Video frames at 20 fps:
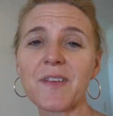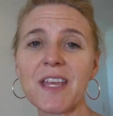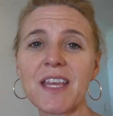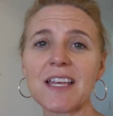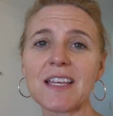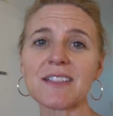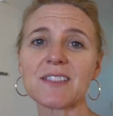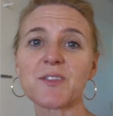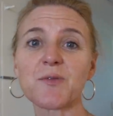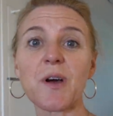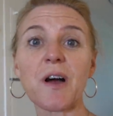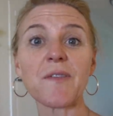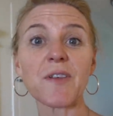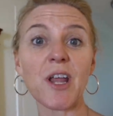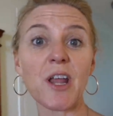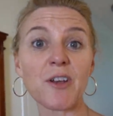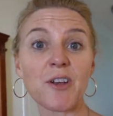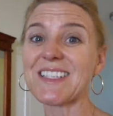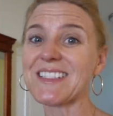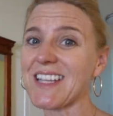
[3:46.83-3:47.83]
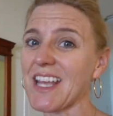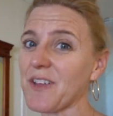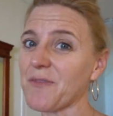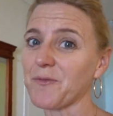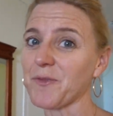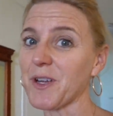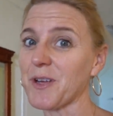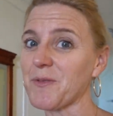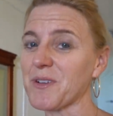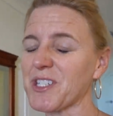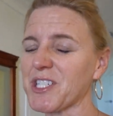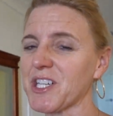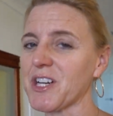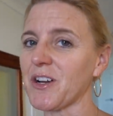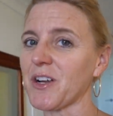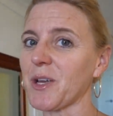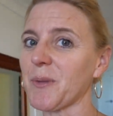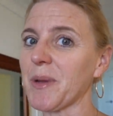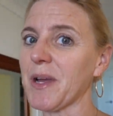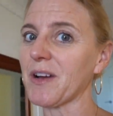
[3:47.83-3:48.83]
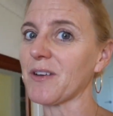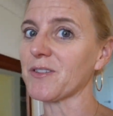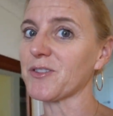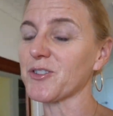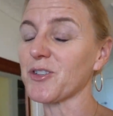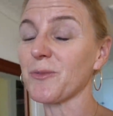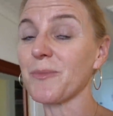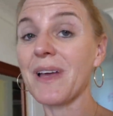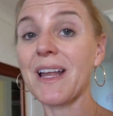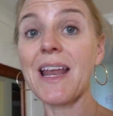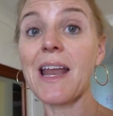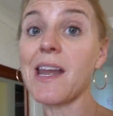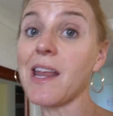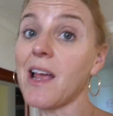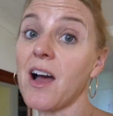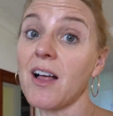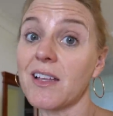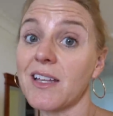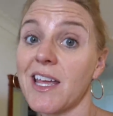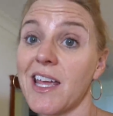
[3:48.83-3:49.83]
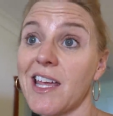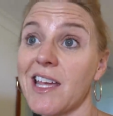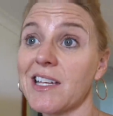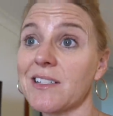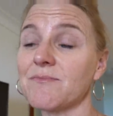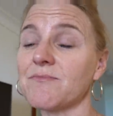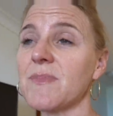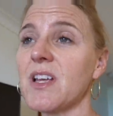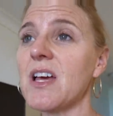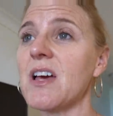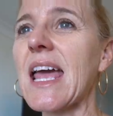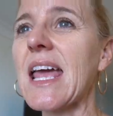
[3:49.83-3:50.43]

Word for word: Kids 12 and under stay free when sharing a parent's room at any Holiday Inn,